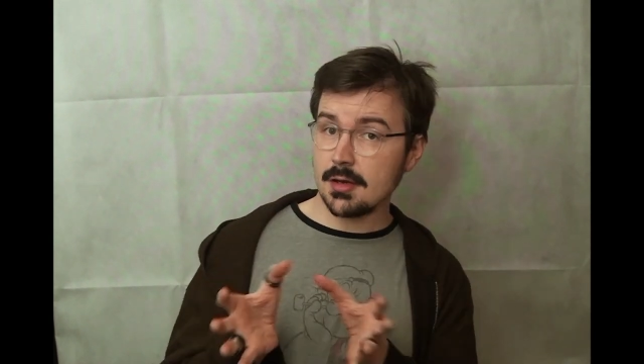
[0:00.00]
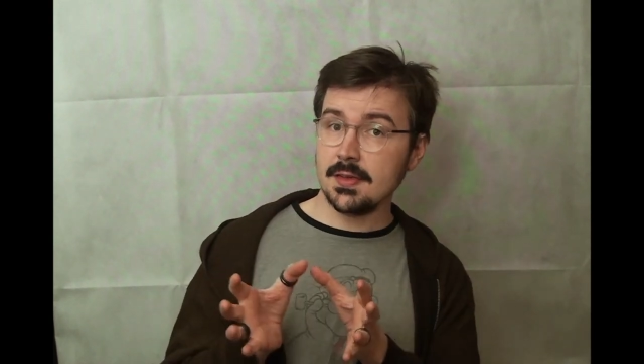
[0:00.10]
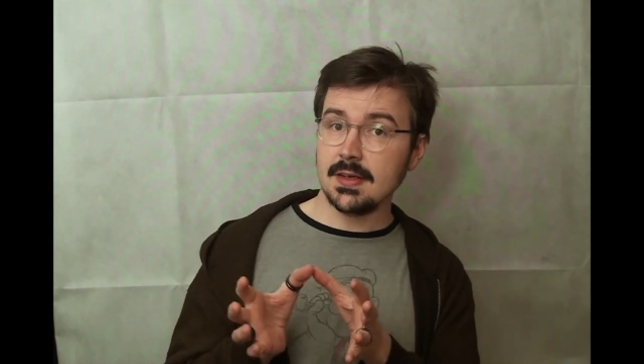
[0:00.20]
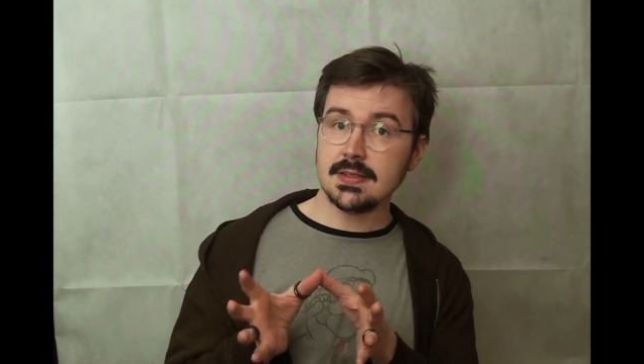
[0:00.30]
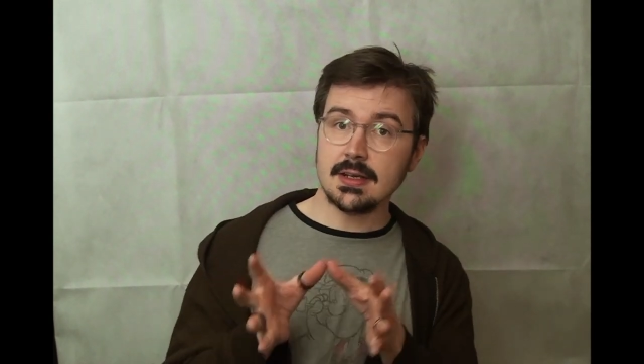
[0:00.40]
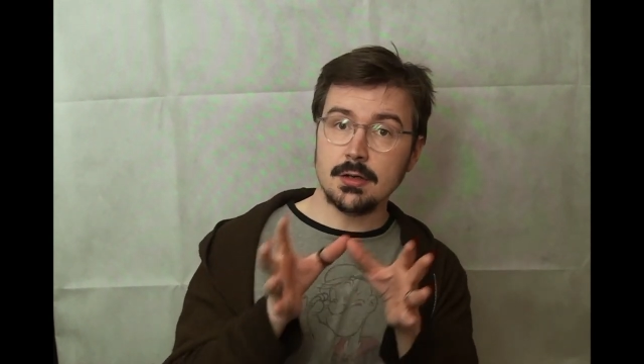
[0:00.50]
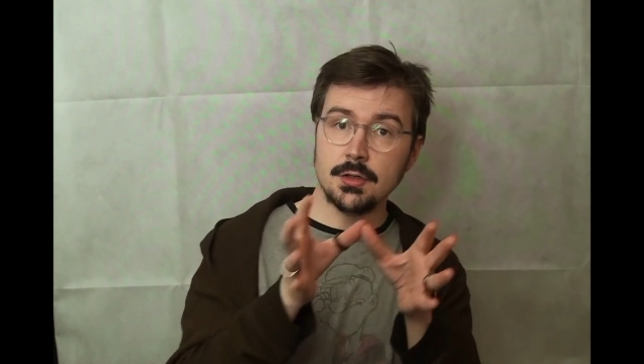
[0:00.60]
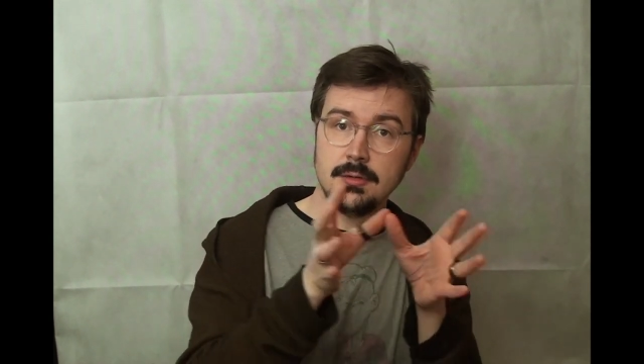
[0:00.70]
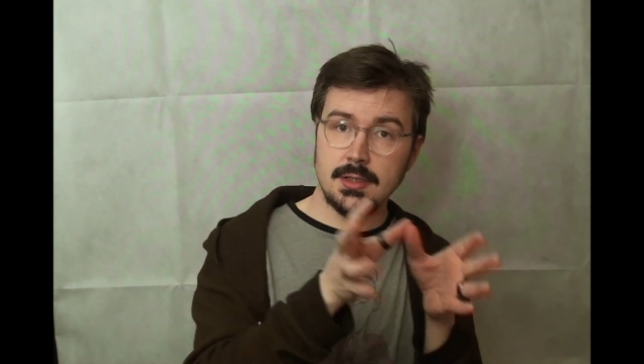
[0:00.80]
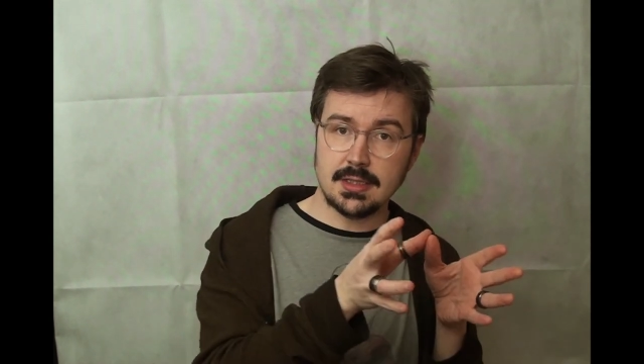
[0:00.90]
There are things that are
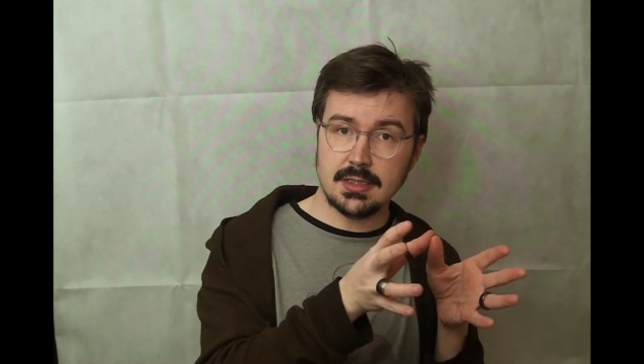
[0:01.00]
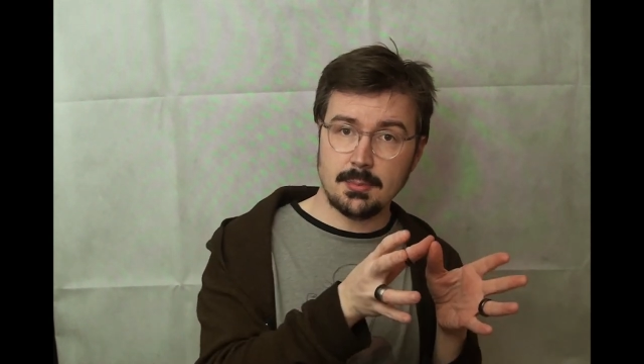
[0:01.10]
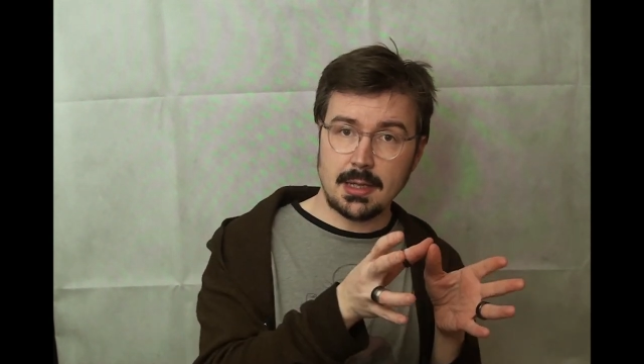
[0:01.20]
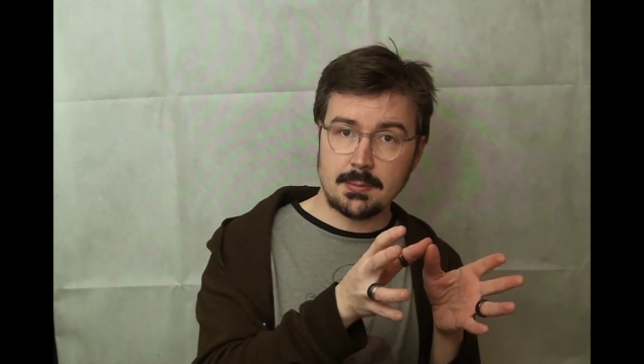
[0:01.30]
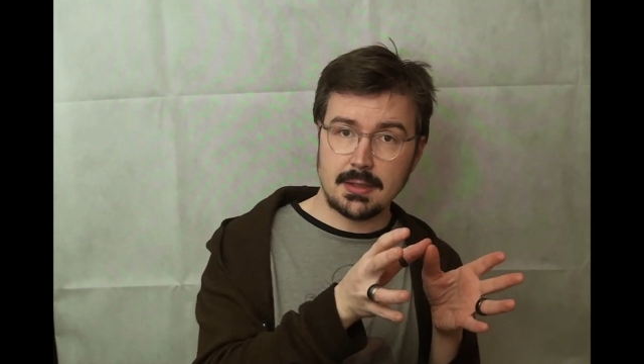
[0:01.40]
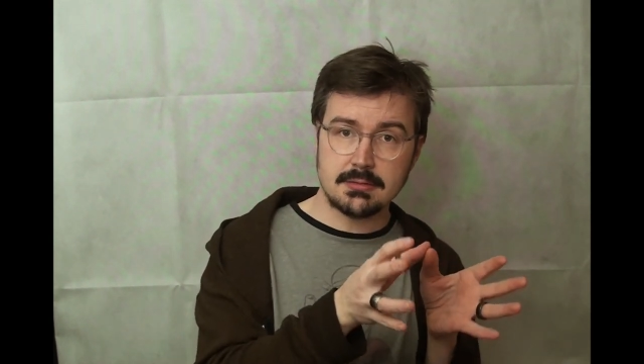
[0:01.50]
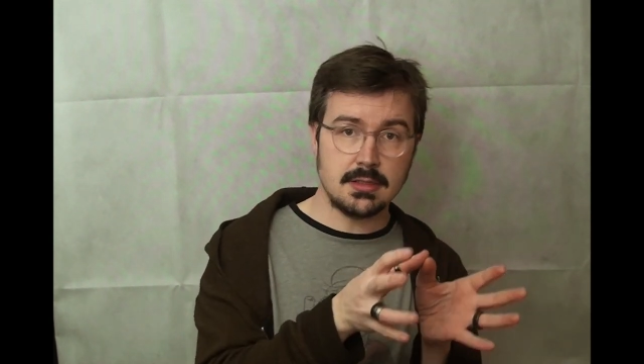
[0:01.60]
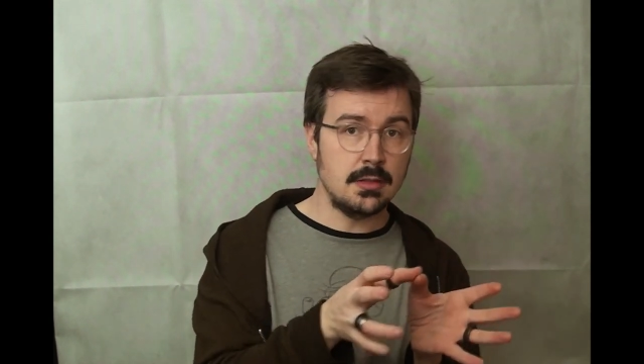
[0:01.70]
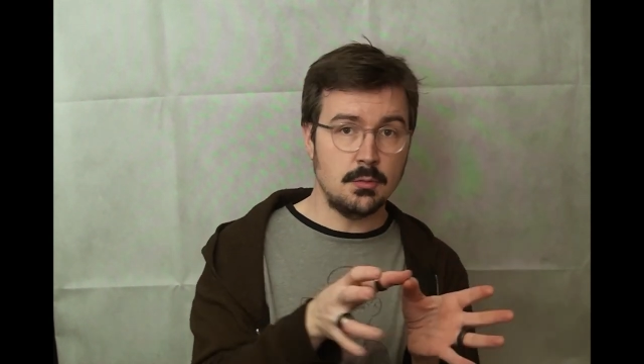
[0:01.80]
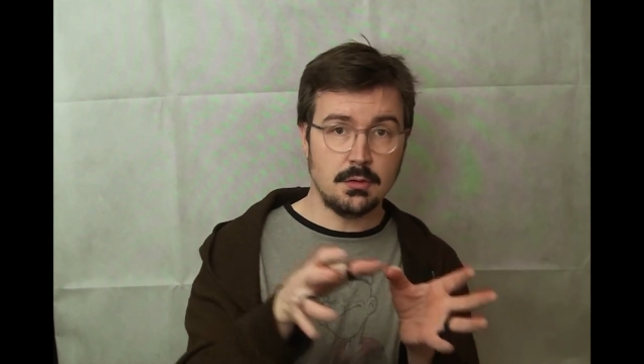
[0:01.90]
unique to the bagpipes
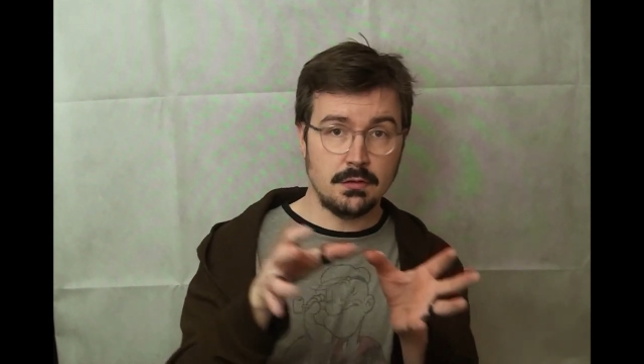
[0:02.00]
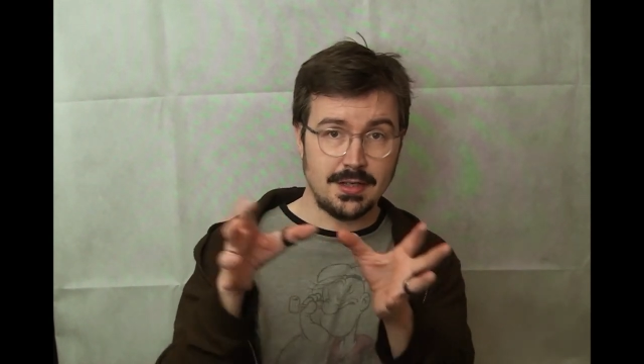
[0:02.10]
that you won't